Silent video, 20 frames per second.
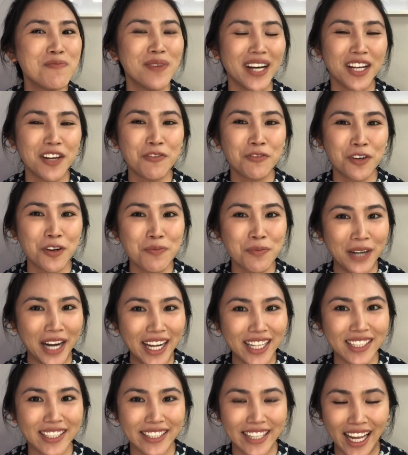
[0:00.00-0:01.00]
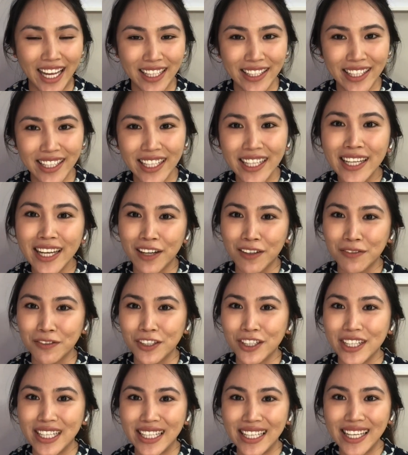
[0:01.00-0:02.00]
But for practicality and
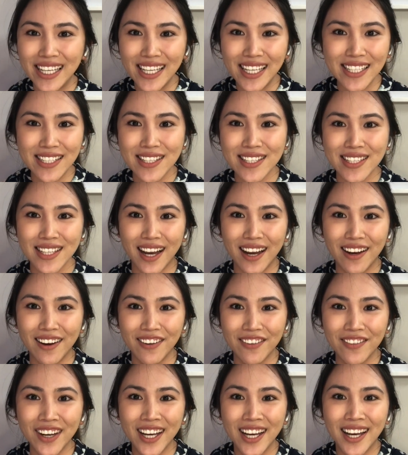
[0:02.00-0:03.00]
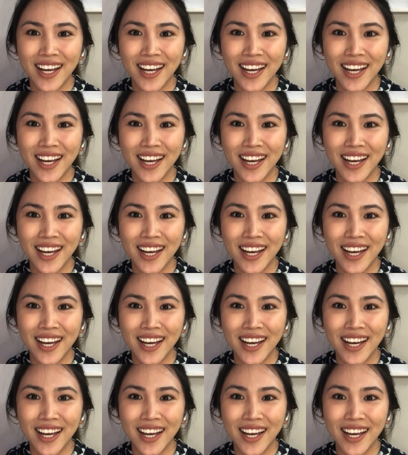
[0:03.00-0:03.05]
for ease of